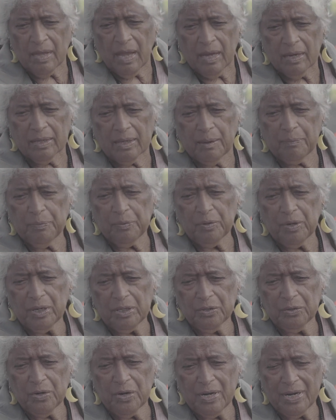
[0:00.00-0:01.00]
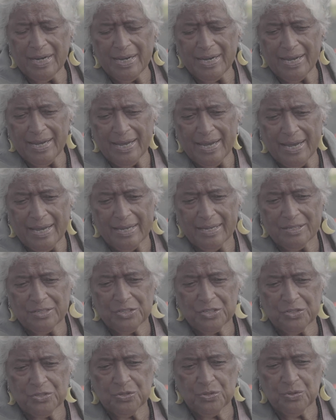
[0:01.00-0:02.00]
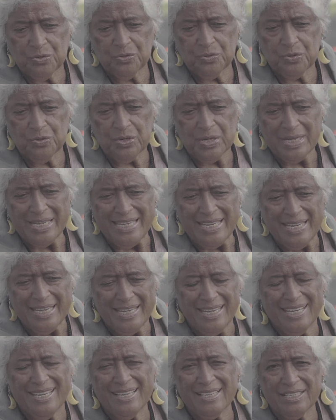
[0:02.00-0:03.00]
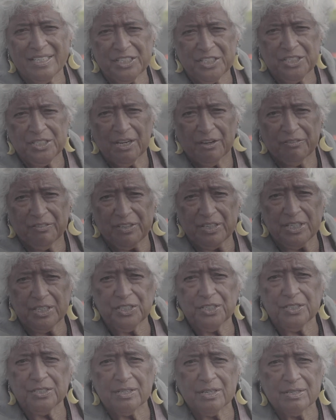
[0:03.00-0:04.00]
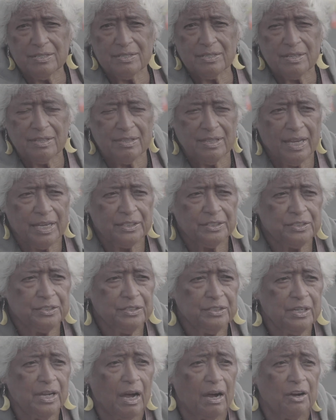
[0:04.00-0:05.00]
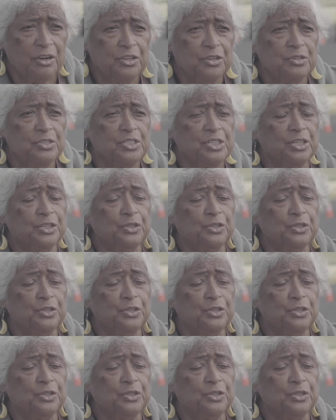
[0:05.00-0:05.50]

Kapu Aloha has two English definitions that are usually